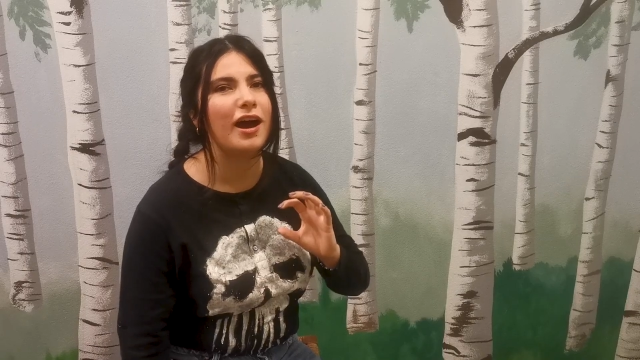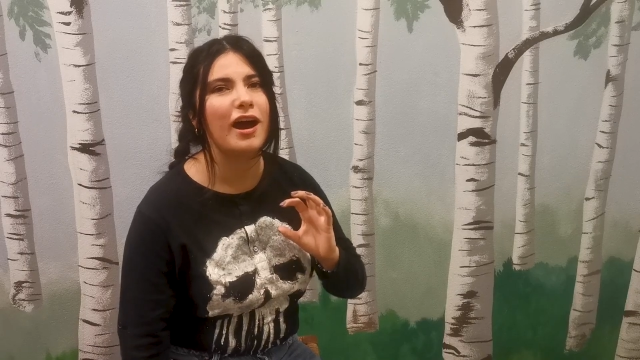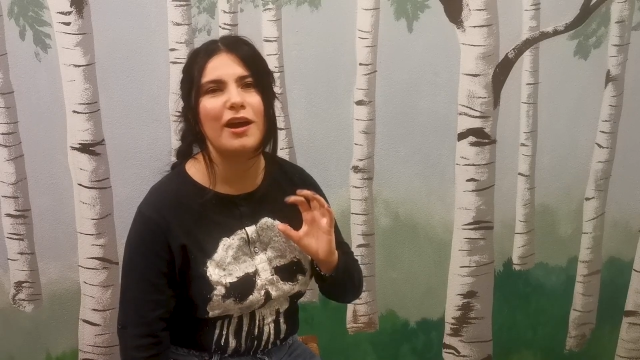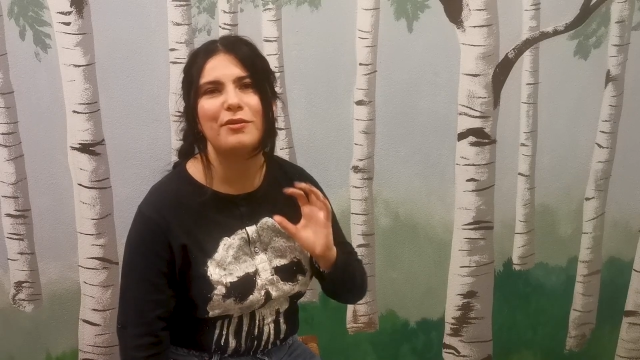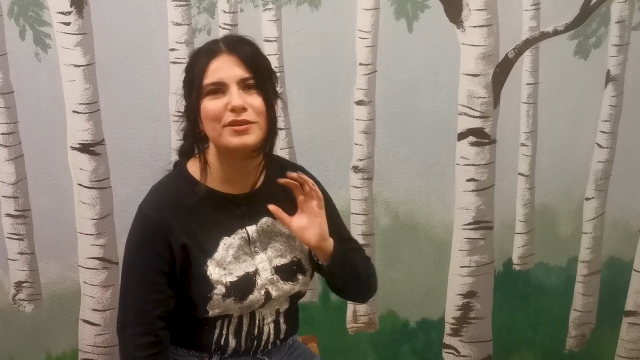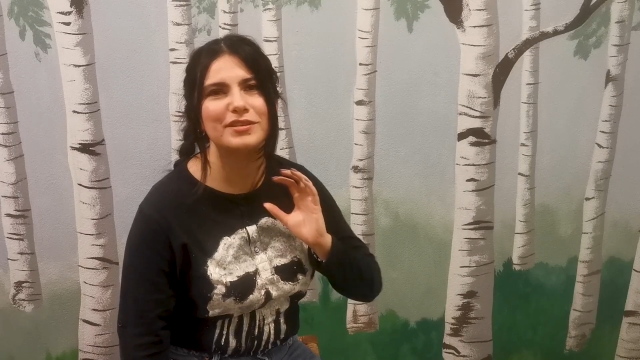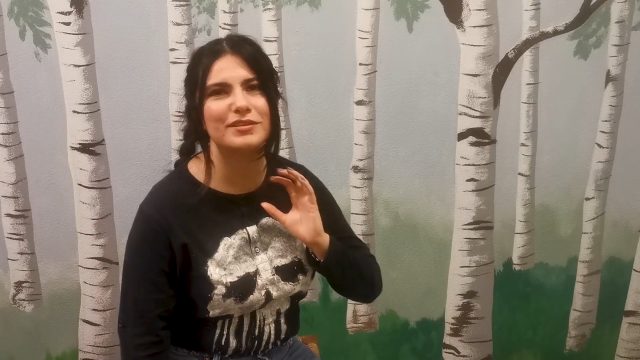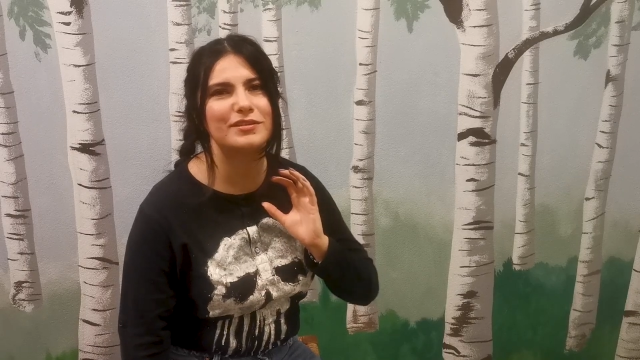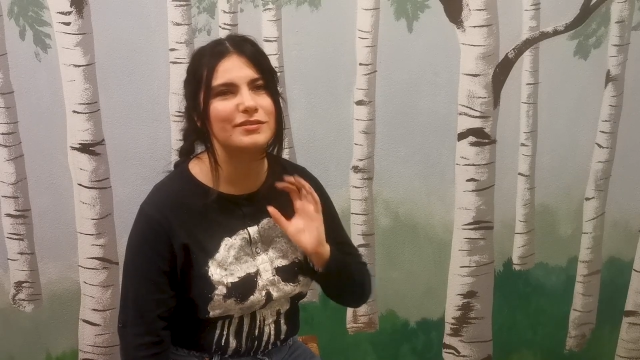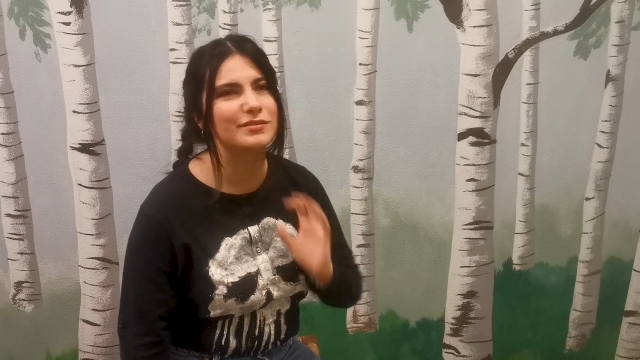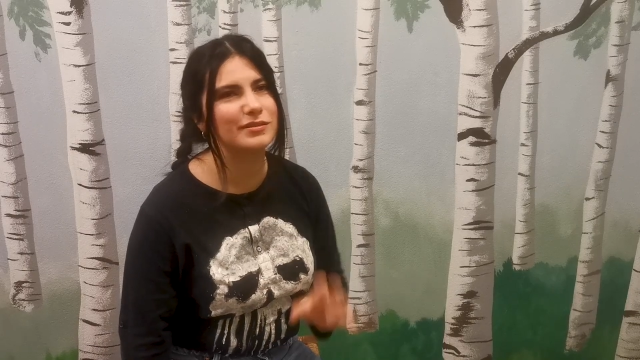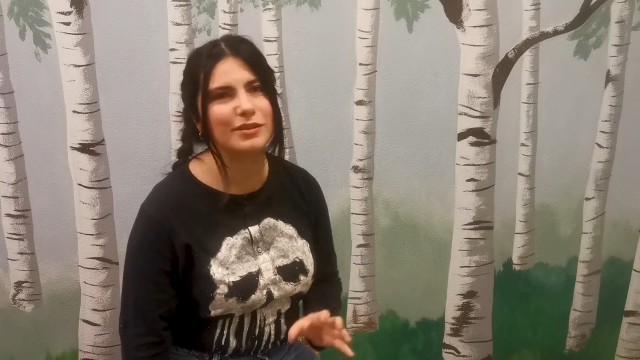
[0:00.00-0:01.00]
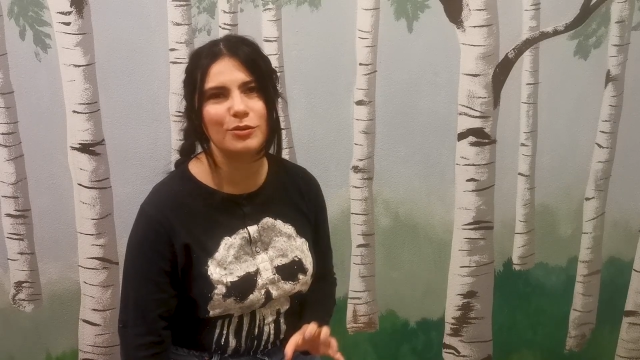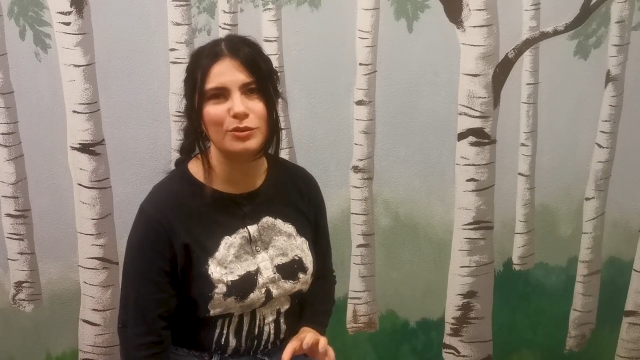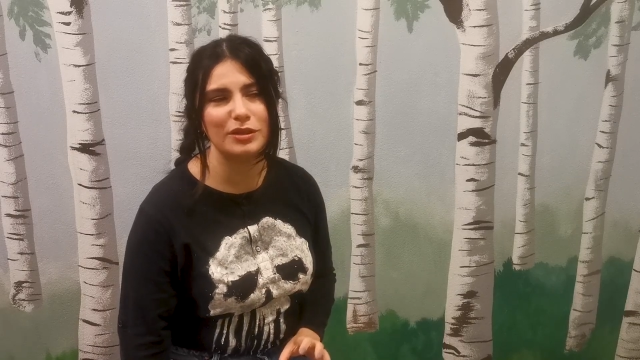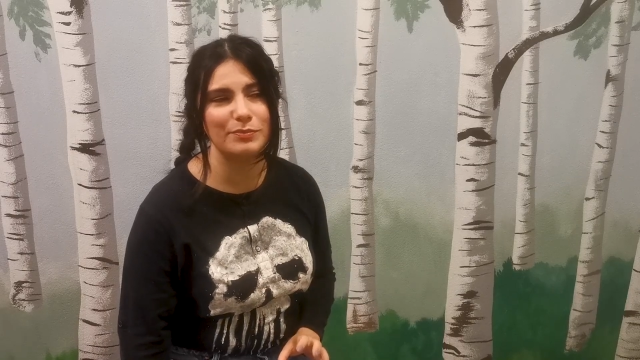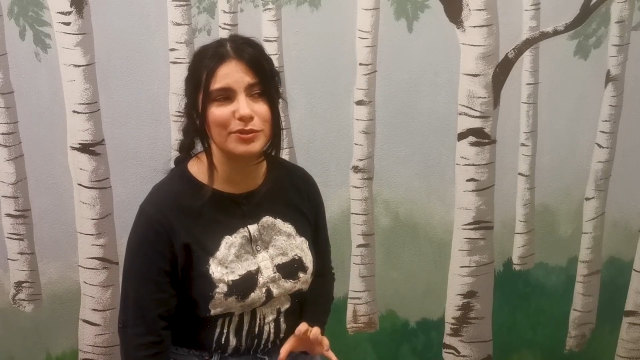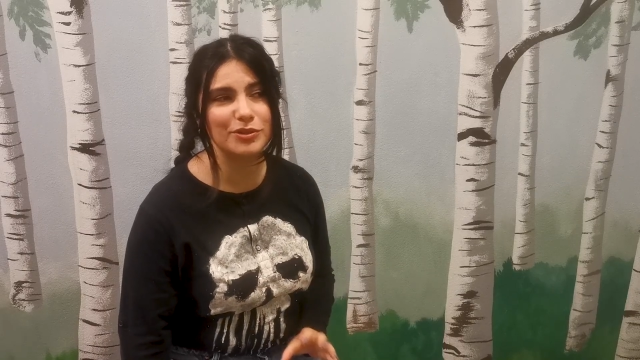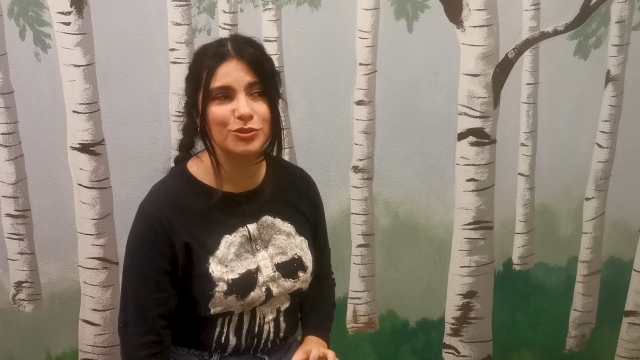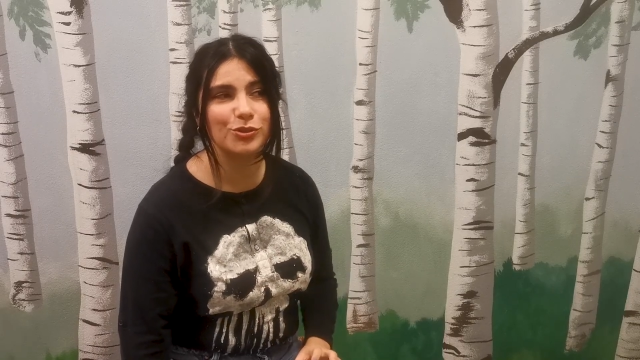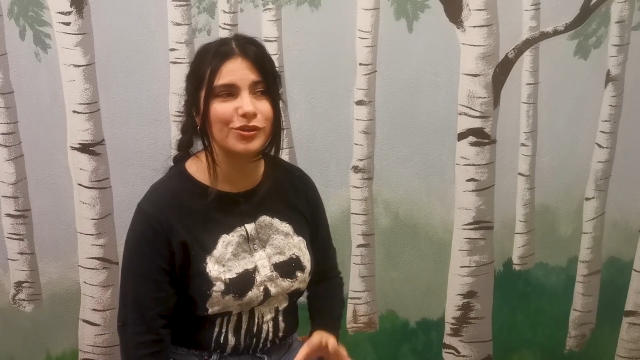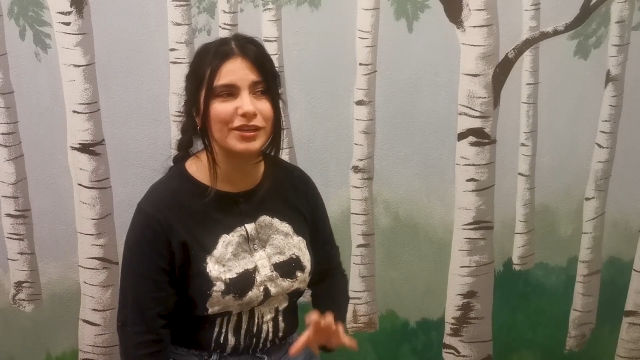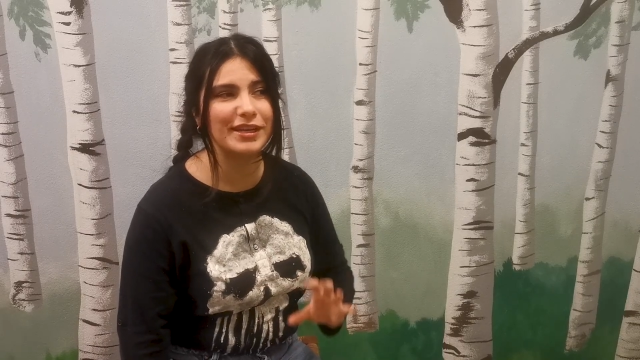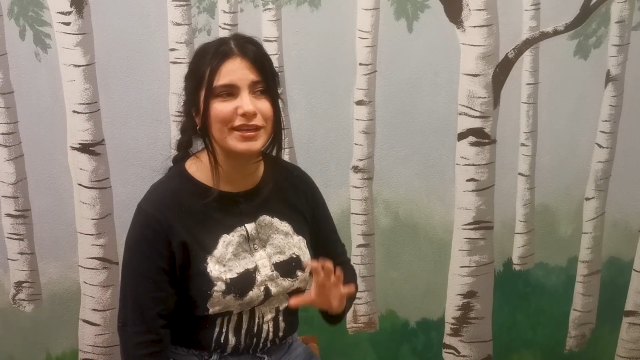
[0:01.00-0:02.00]
I was slowly but
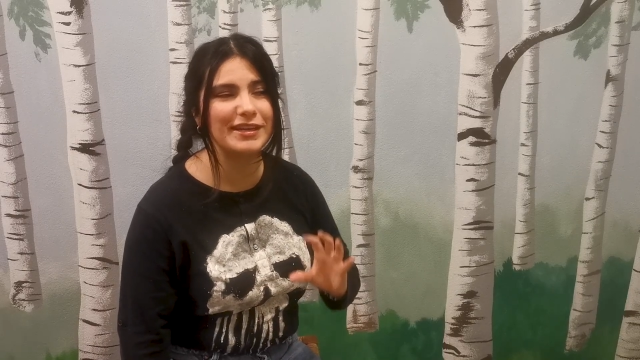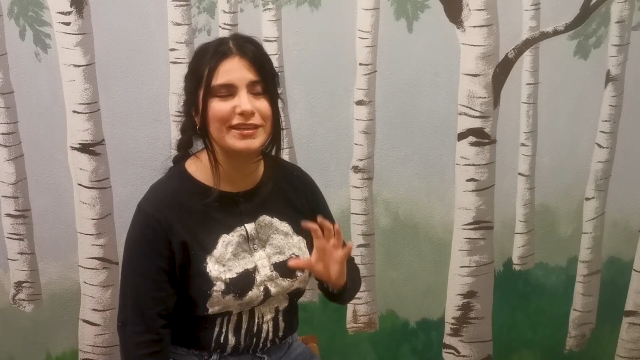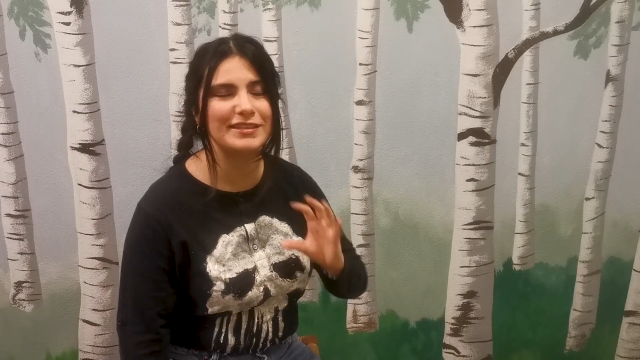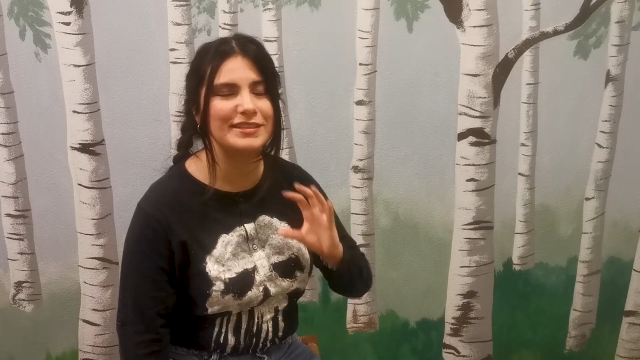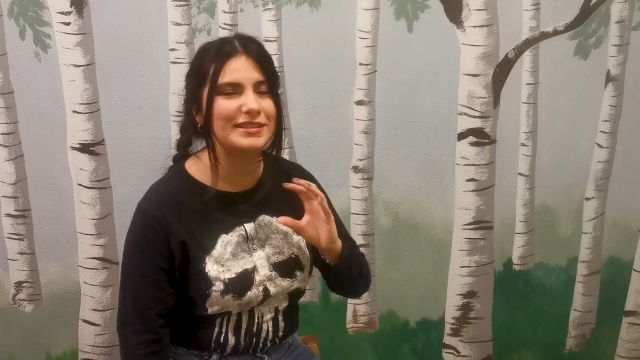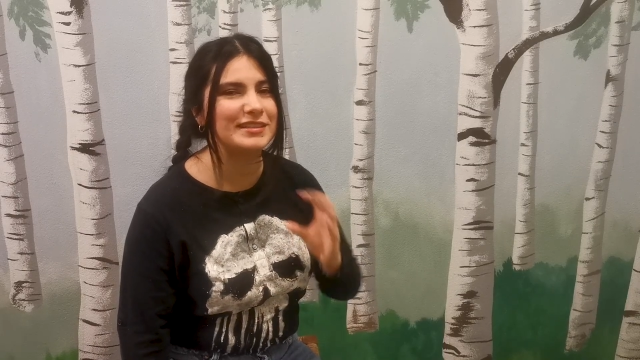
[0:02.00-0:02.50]
surely